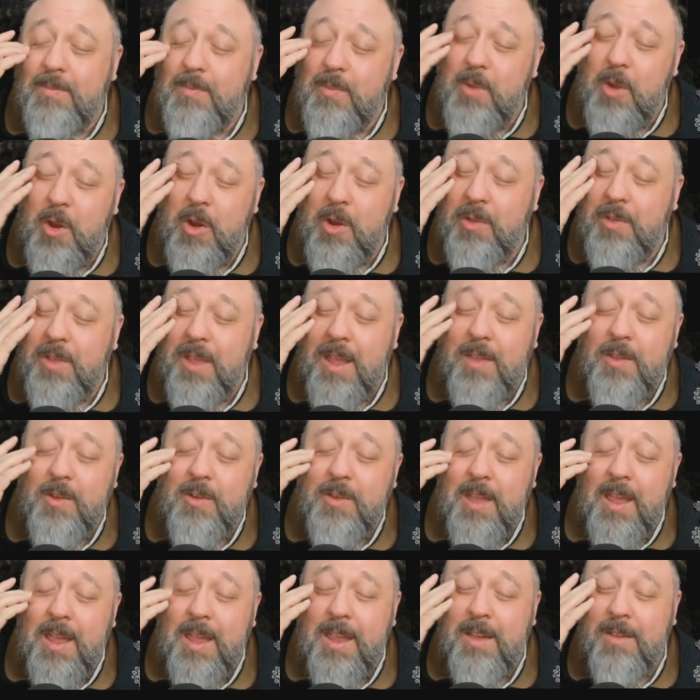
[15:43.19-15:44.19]
heard the other
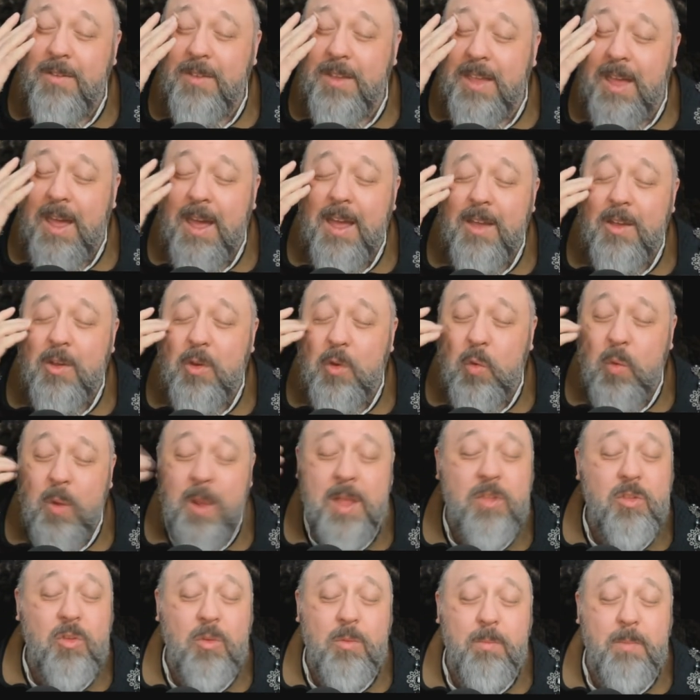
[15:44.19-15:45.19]
day of a guy who
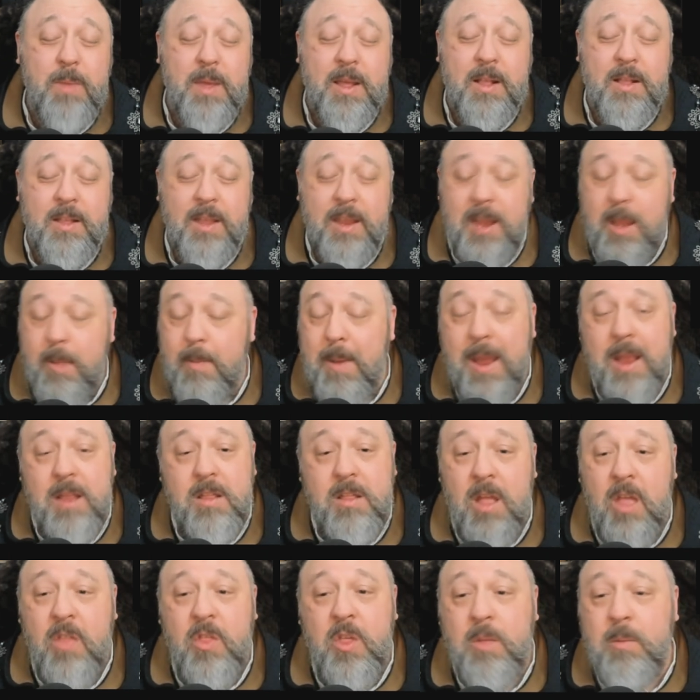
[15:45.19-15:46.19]
went to Bicolline. He paid
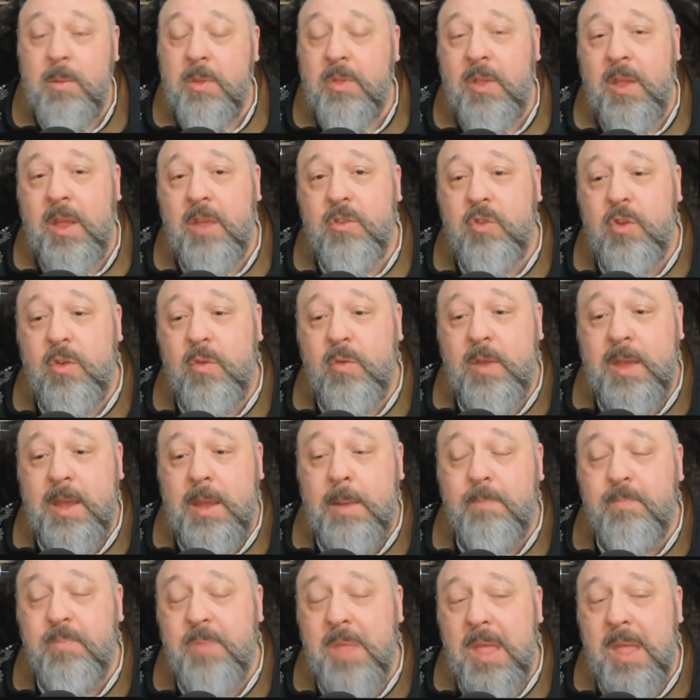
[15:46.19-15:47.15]
nothing but the entry fee.